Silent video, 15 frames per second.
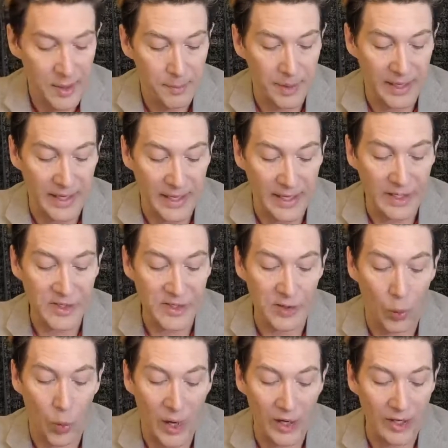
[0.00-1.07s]
But it is the
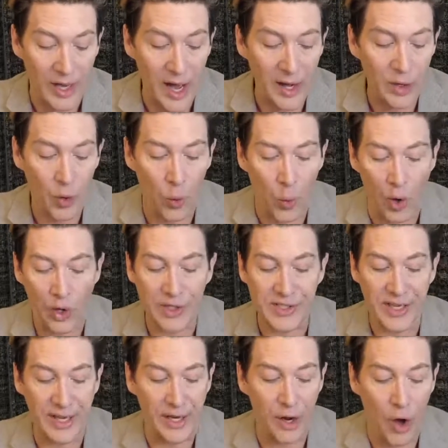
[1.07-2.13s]
one God who works
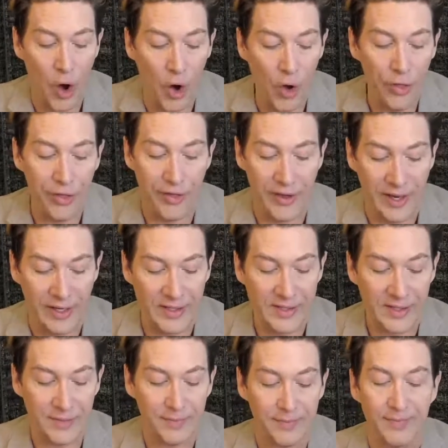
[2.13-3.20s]
in all things,